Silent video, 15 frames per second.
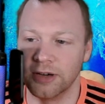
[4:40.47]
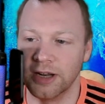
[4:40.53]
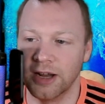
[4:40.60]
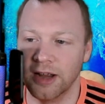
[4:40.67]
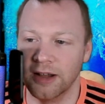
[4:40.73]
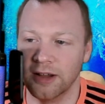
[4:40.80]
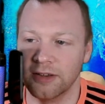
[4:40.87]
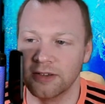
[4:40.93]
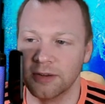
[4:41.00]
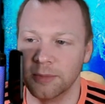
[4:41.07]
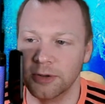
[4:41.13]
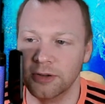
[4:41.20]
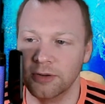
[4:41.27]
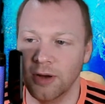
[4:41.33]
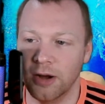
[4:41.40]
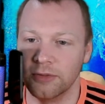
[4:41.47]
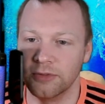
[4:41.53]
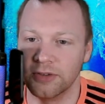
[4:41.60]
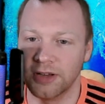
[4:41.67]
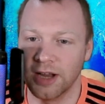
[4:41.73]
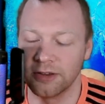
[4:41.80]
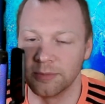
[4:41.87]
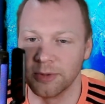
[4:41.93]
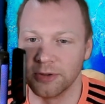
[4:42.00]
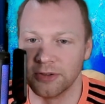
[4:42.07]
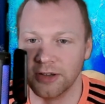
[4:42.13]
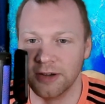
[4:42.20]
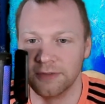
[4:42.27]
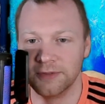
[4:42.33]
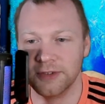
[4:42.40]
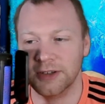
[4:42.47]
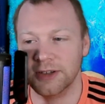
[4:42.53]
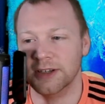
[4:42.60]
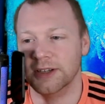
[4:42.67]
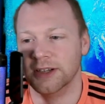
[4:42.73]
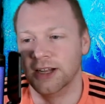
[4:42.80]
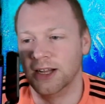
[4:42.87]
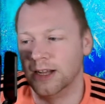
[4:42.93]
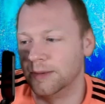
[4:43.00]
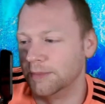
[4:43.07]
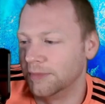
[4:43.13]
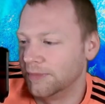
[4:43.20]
and as someone who owns cats myself, I